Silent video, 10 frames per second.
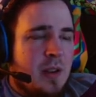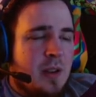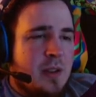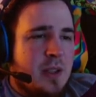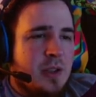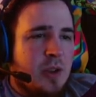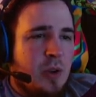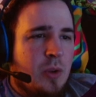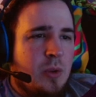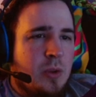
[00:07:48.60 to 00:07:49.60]
See this
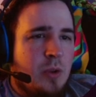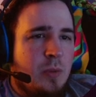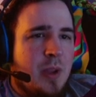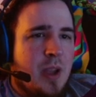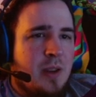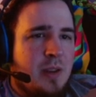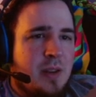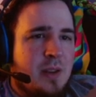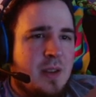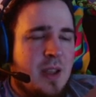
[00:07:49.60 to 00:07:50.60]
whole loop cut?
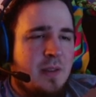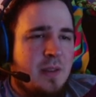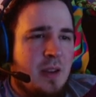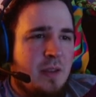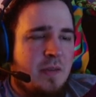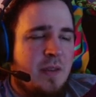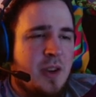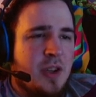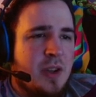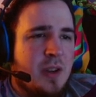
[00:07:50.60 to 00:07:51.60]
It's kind of
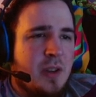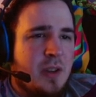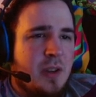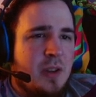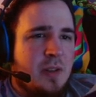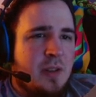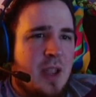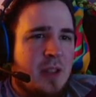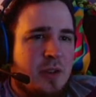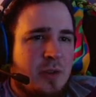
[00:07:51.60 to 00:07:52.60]
unfinished. Yeah, it
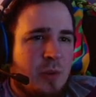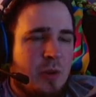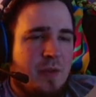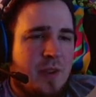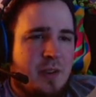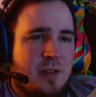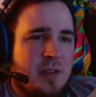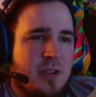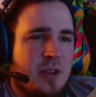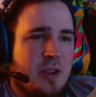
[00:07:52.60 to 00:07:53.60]
doesn't work if I
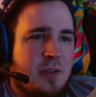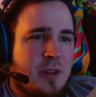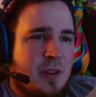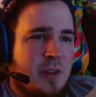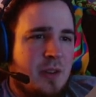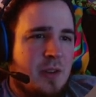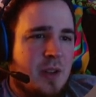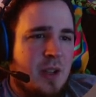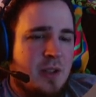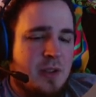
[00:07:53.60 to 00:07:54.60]
dissolve it.
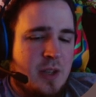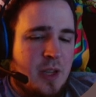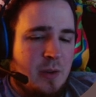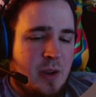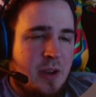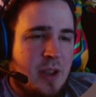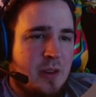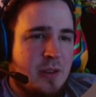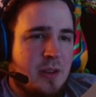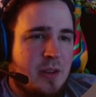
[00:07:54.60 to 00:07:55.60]
That's D, right? Yeah,
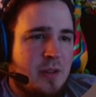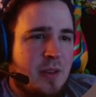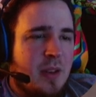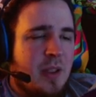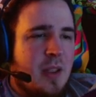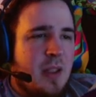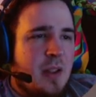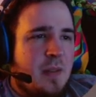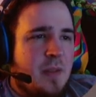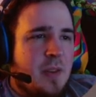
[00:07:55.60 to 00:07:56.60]
dissolve.
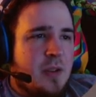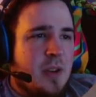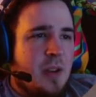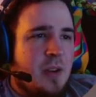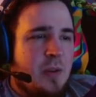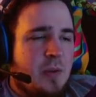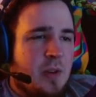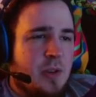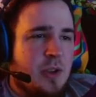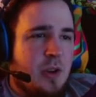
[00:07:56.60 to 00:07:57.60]
So I'll
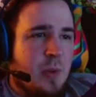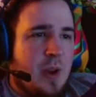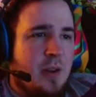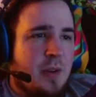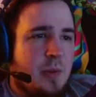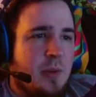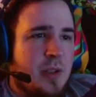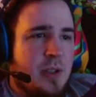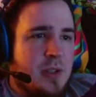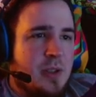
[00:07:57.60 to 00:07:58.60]
just go around and do
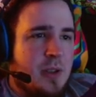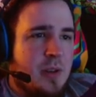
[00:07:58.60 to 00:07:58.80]
this.